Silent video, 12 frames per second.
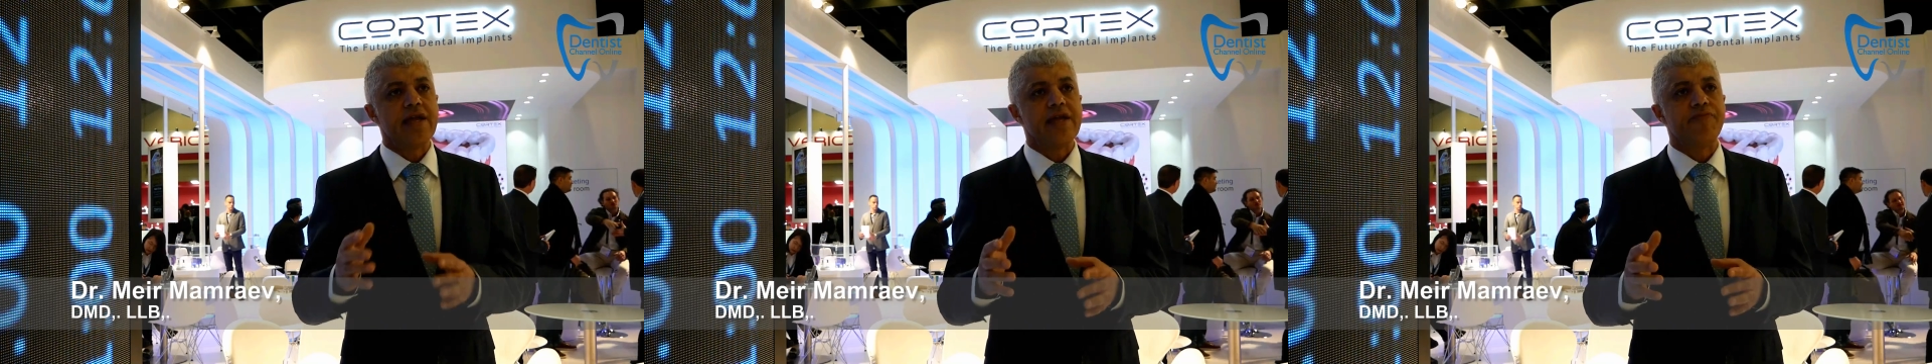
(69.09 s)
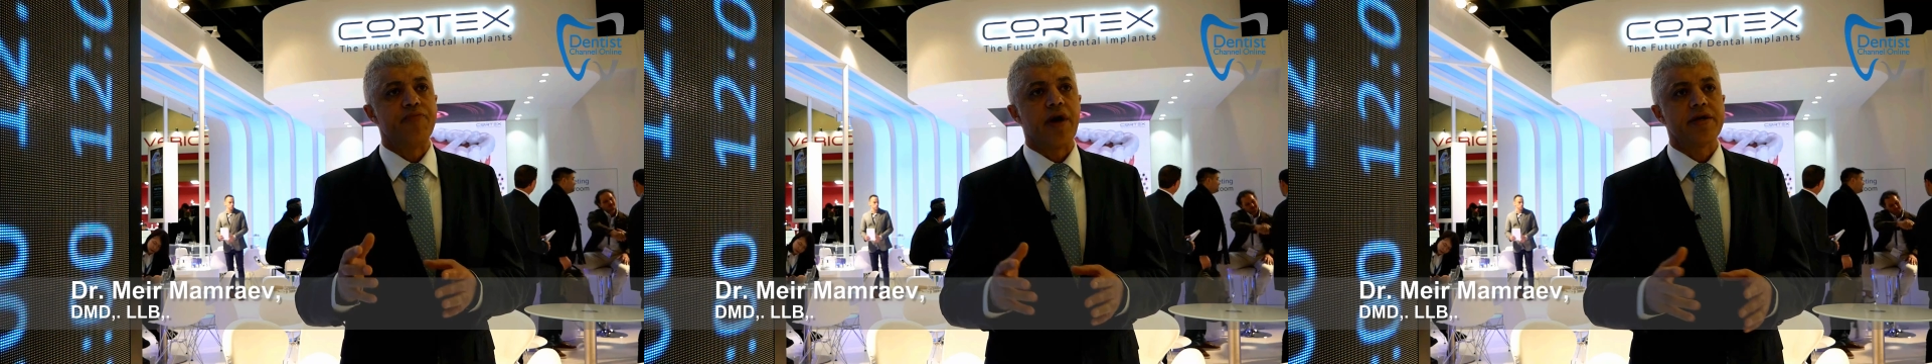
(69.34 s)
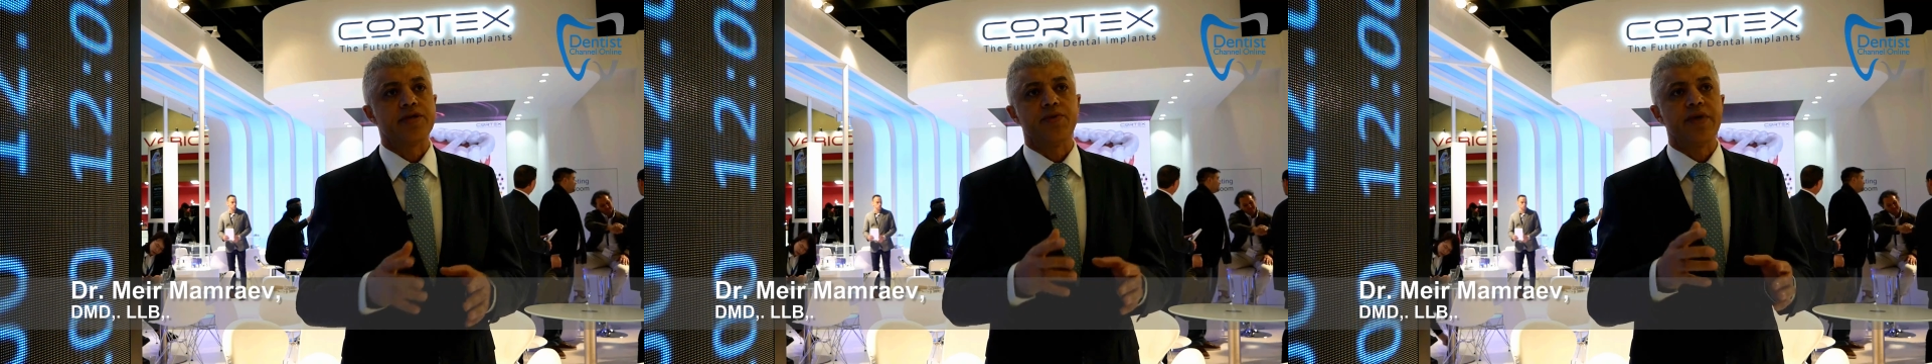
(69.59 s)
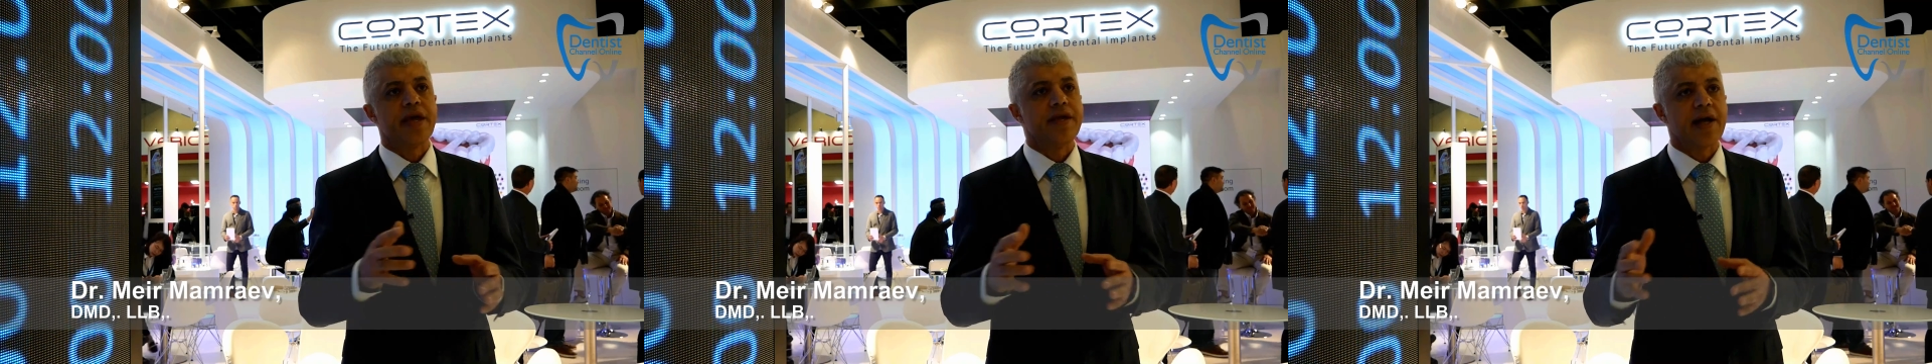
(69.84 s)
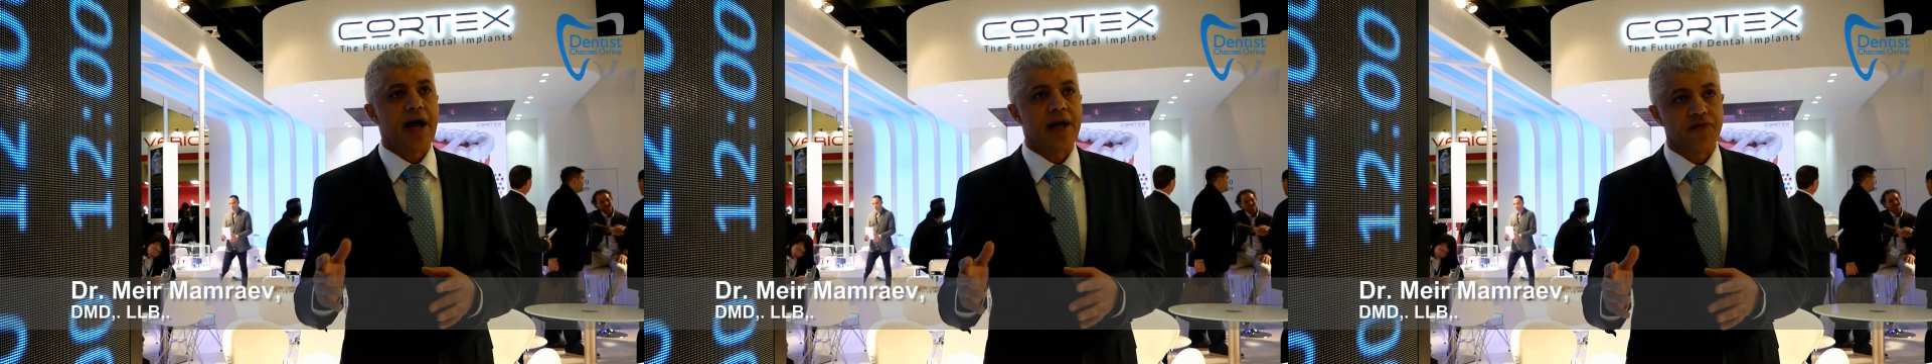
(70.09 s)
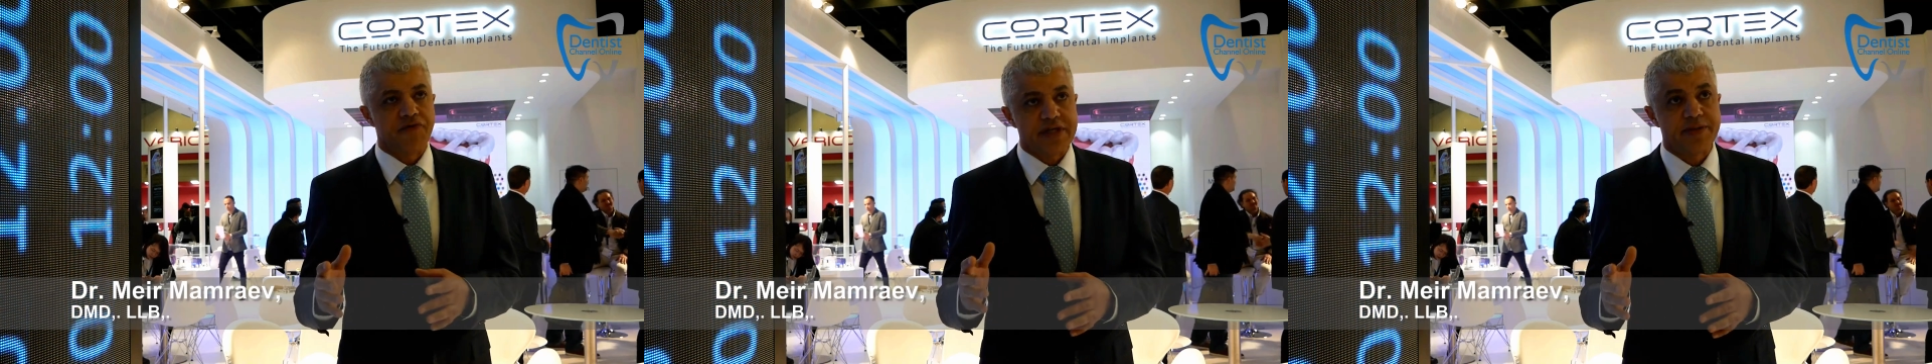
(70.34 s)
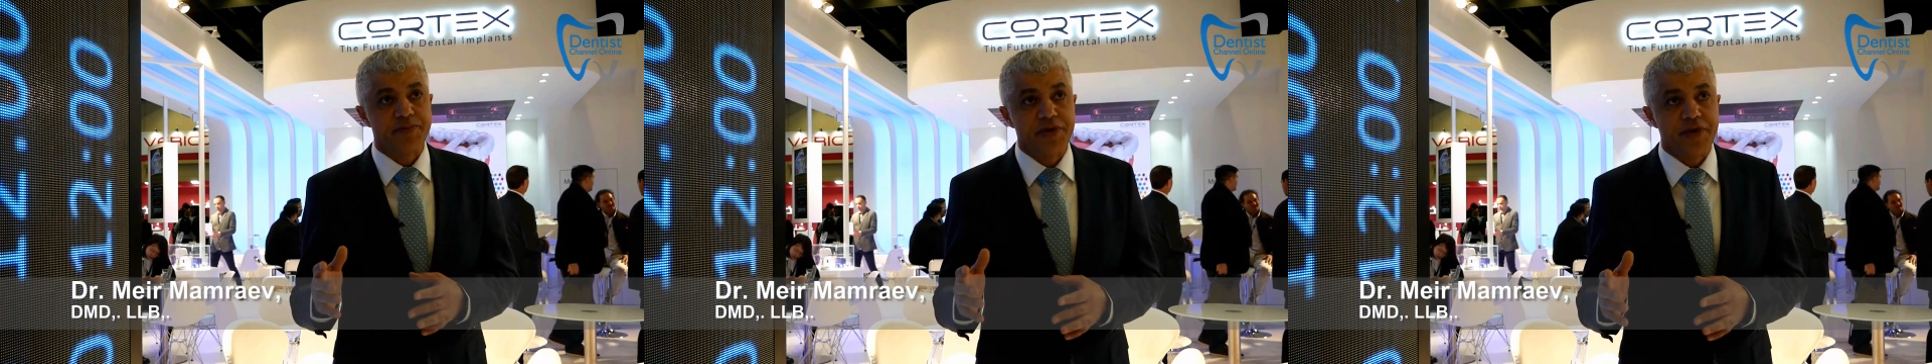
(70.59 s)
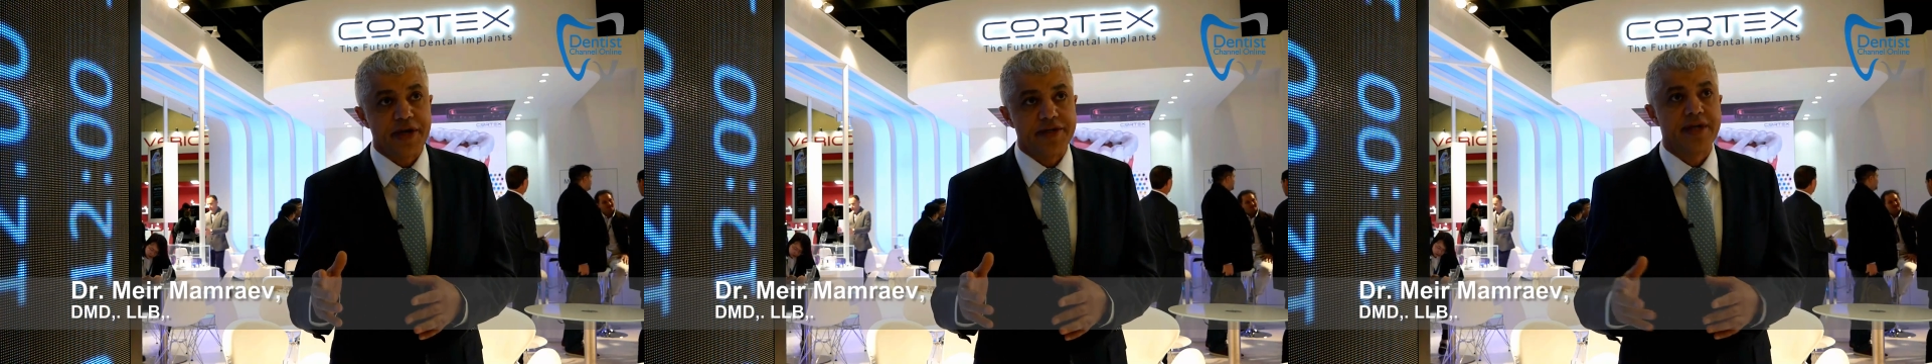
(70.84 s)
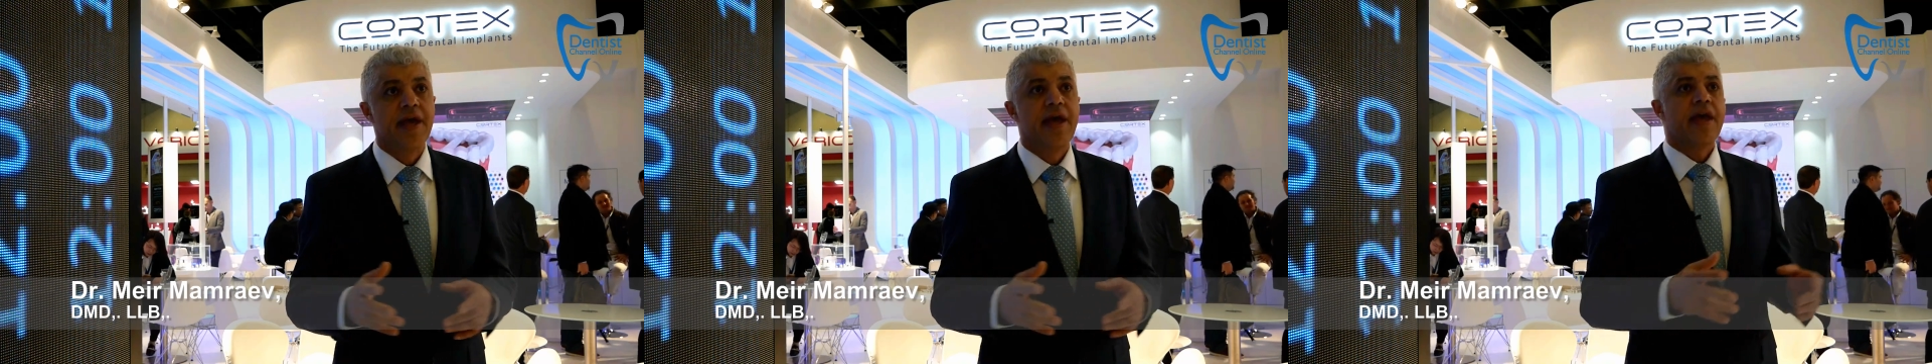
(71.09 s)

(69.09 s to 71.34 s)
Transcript: any practice with any kind of experience